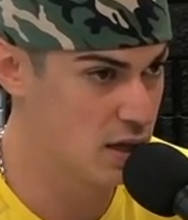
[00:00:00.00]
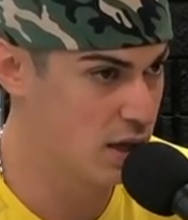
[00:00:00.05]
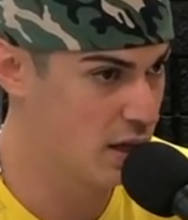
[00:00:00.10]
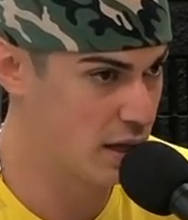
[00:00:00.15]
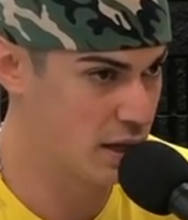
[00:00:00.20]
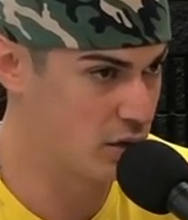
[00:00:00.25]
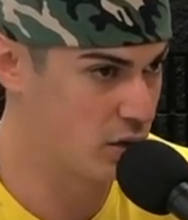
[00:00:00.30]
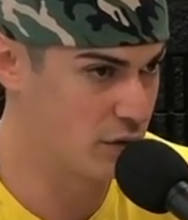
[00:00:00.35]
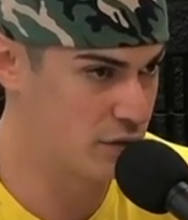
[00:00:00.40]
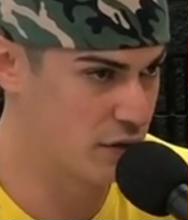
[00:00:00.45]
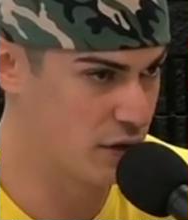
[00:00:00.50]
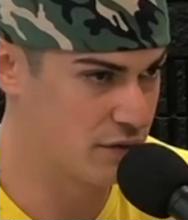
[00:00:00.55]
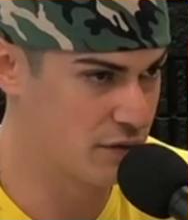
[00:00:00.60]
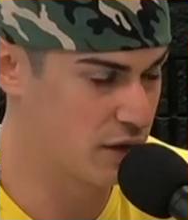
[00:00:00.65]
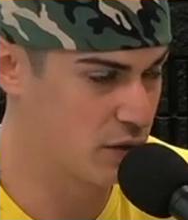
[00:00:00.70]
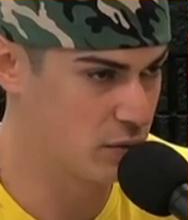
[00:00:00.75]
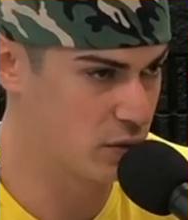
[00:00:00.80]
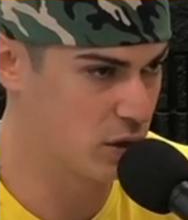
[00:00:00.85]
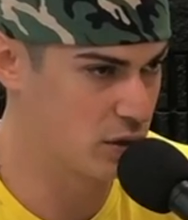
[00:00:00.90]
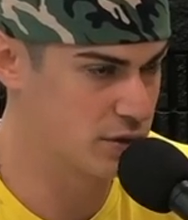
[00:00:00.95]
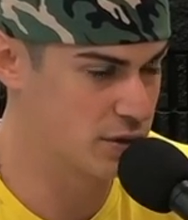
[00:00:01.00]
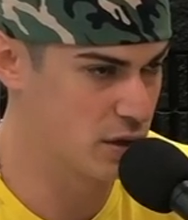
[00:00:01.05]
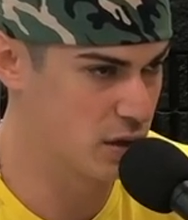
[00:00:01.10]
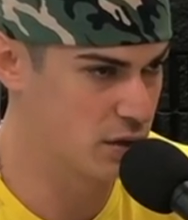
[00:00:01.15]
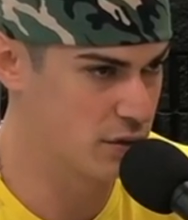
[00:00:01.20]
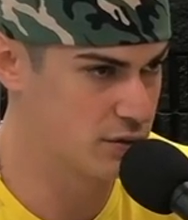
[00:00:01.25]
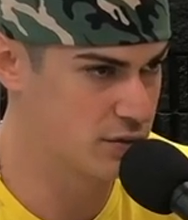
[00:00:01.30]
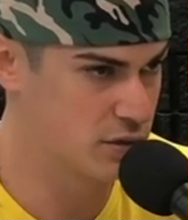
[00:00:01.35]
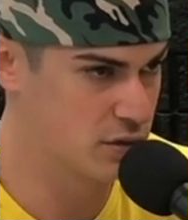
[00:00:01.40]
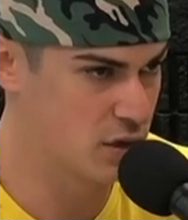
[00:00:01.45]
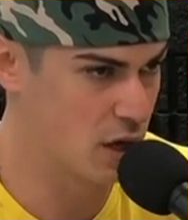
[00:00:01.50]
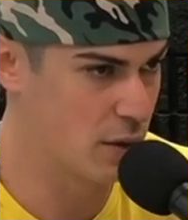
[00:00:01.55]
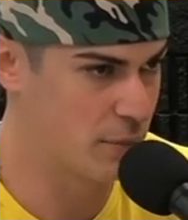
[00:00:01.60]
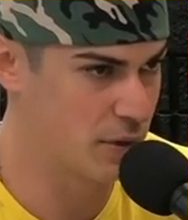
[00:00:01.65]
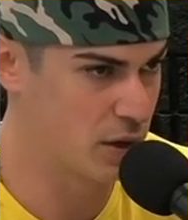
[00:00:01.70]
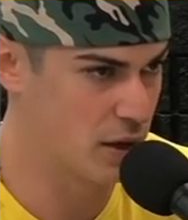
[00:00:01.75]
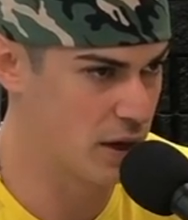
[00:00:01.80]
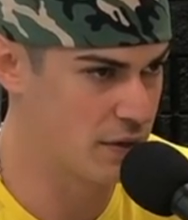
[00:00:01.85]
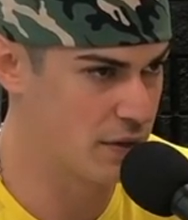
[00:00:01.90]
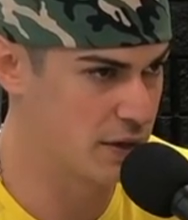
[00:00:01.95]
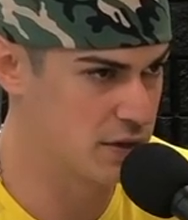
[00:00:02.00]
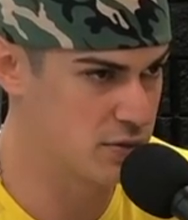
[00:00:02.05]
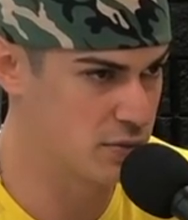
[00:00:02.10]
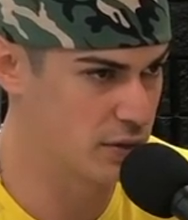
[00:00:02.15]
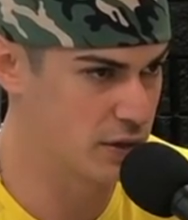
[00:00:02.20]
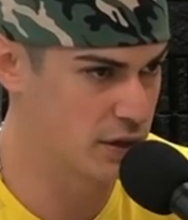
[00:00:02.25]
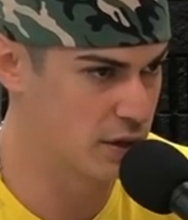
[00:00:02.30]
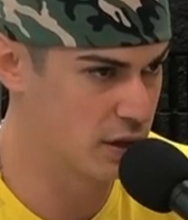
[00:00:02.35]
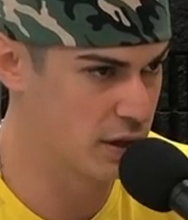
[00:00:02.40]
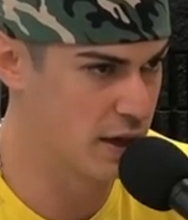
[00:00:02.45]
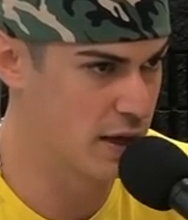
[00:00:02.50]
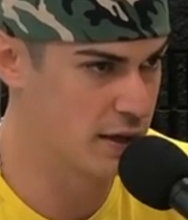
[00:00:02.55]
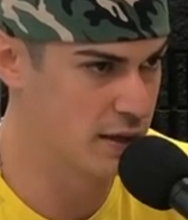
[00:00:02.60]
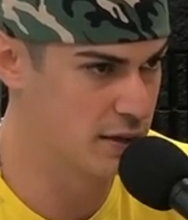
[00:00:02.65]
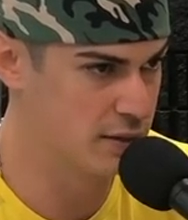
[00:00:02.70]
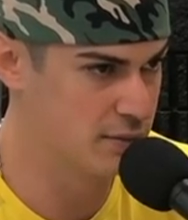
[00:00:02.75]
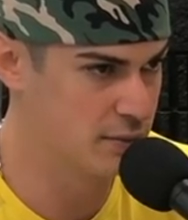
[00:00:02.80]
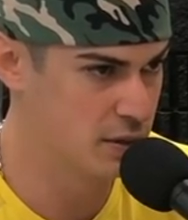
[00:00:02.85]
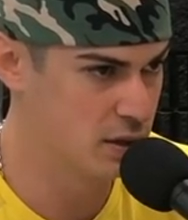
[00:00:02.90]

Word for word: I don't know if you have anyone on, on top of your head that's really good at it.